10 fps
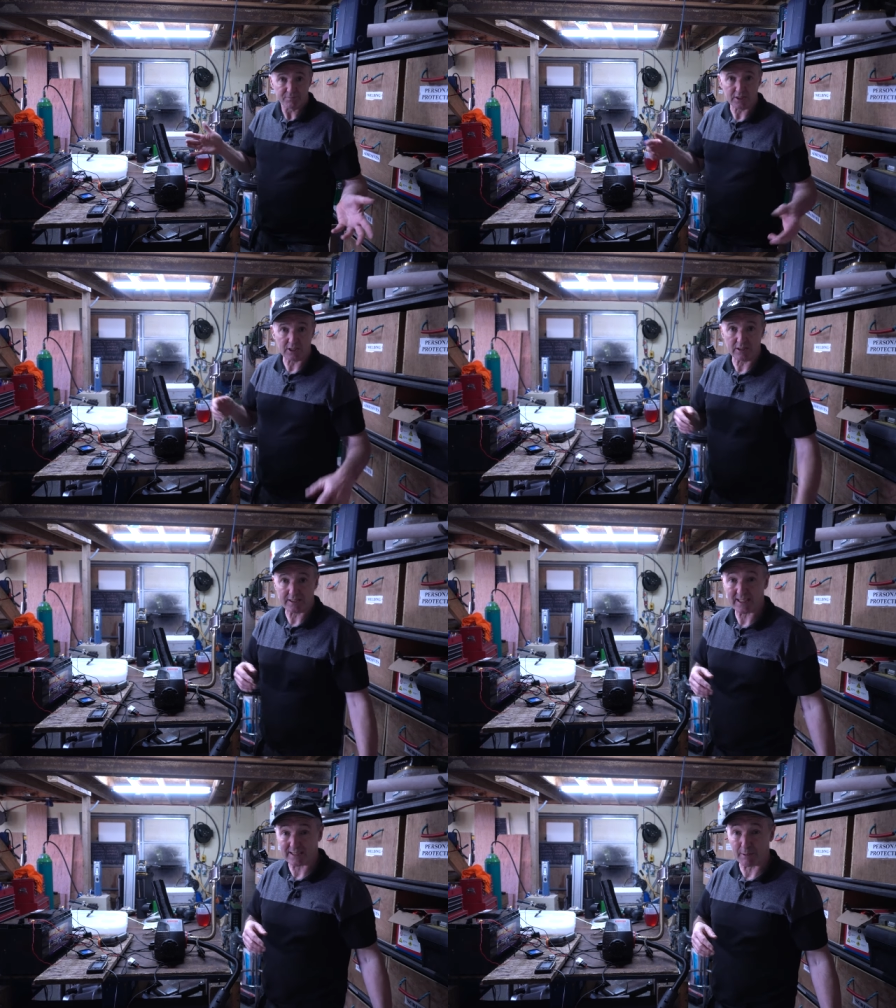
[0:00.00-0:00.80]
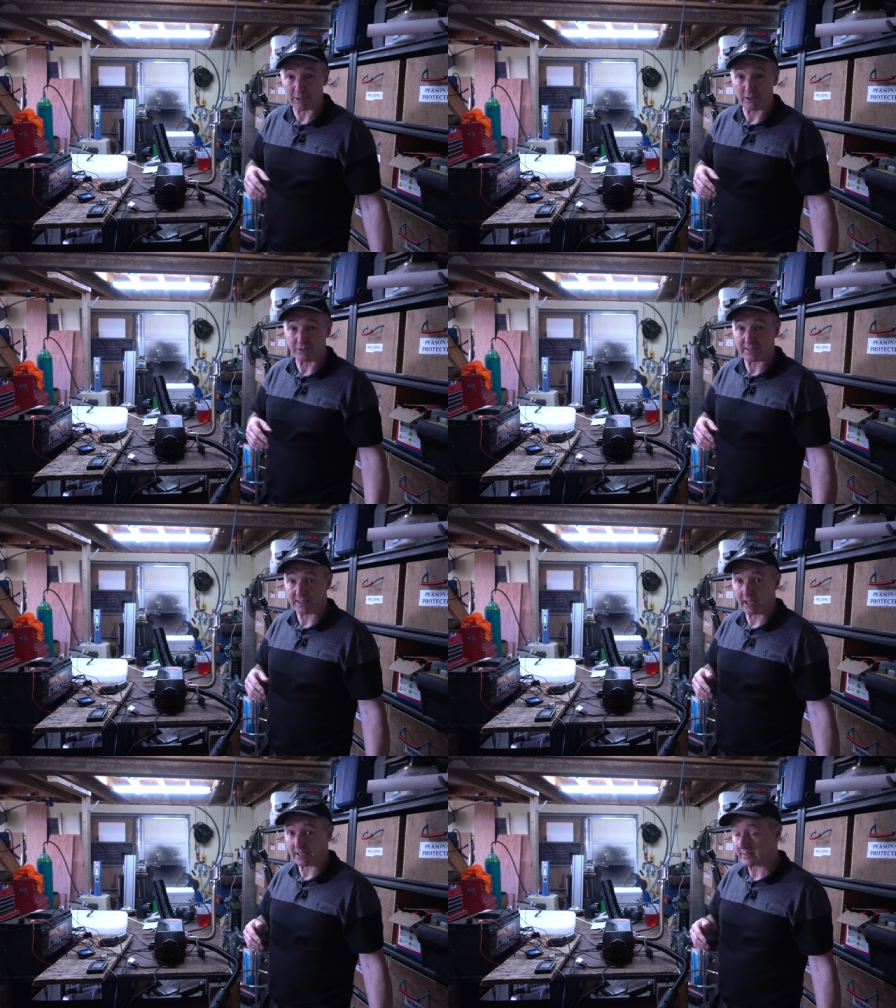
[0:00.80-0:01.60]
you know, I think it's about 100
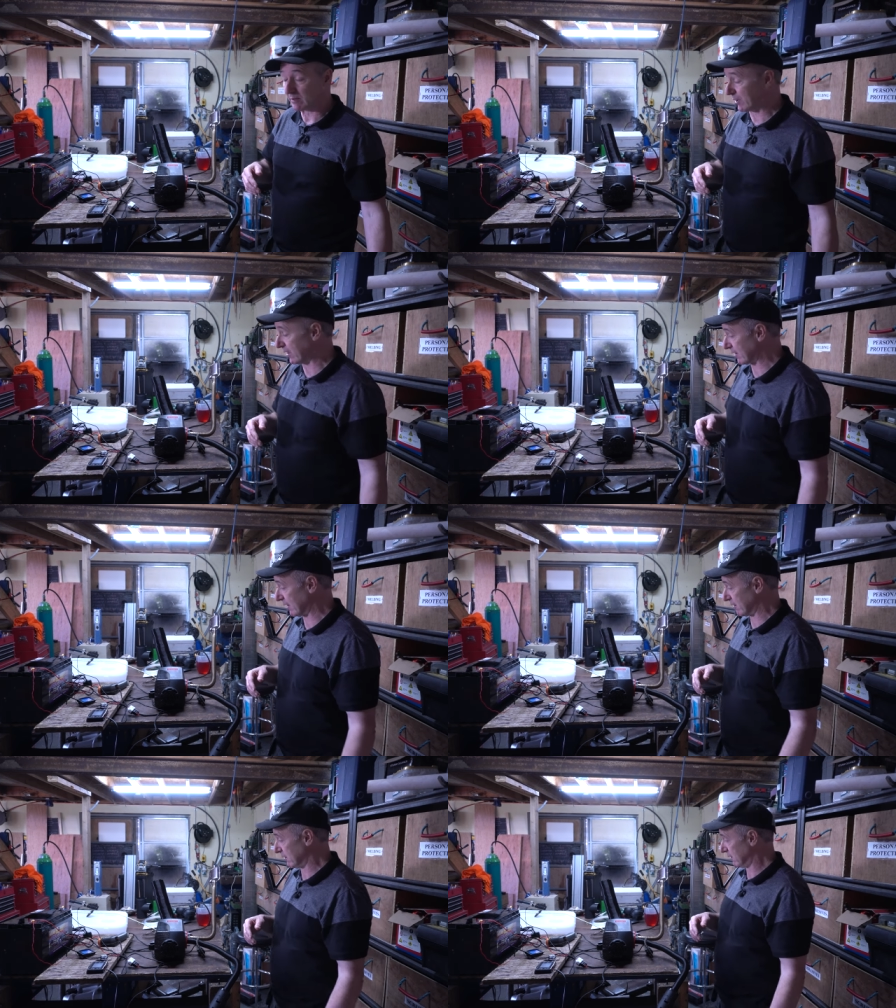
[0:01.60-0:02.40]
sterling, something like that.